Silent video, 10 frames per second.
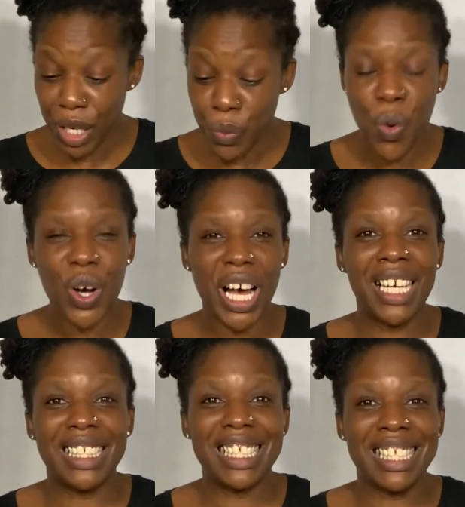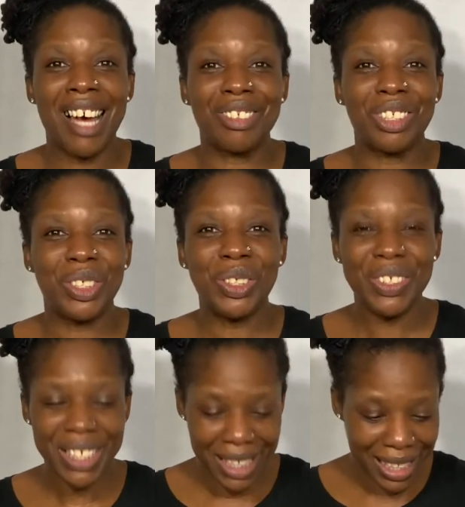What kind of sounds do you
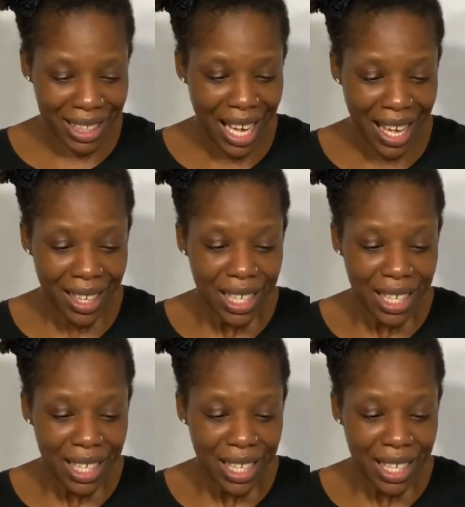hear there?